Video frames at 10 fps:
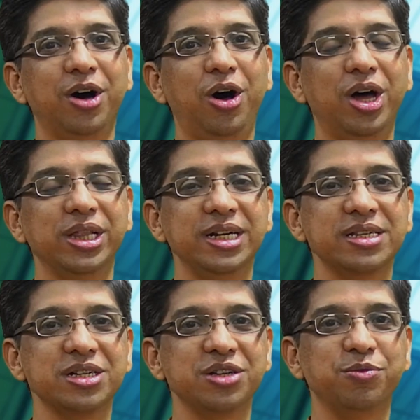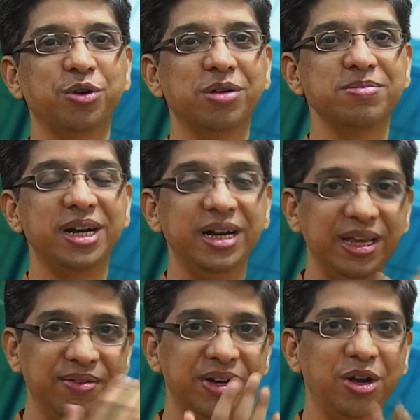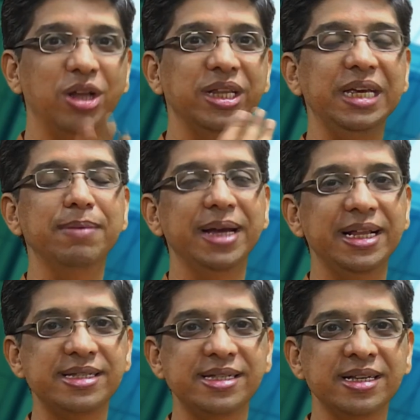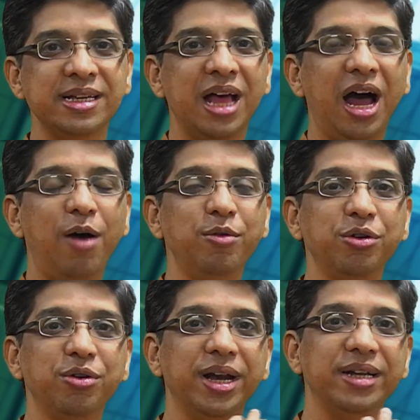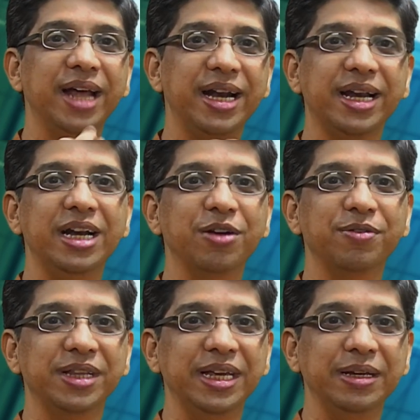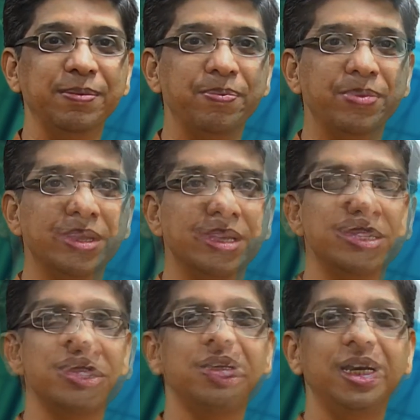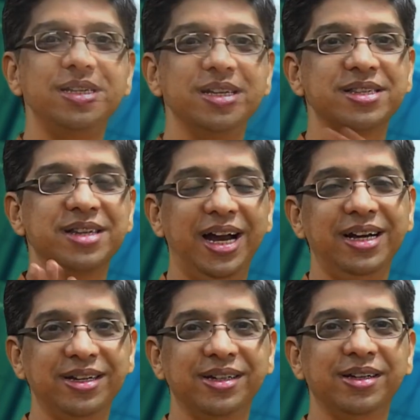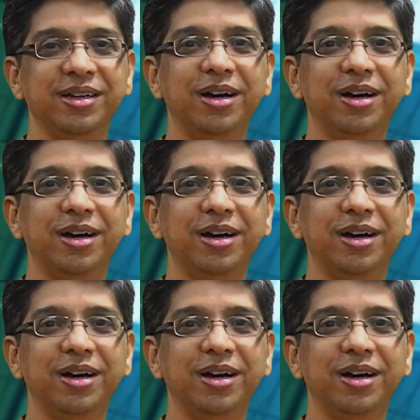on the discussion forums and even on the emails, how do you get that kind of a thing? Let us just start.